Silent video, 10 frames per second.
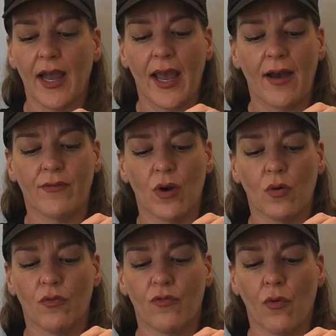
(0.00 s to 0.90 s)
I have
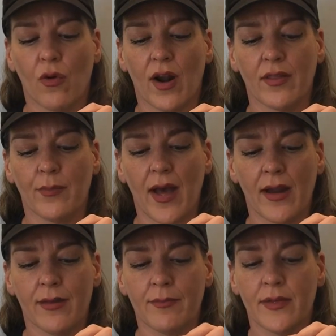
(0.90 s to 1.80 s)
4 on the
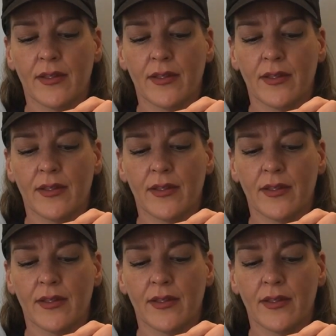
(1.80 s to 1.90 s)
bottom,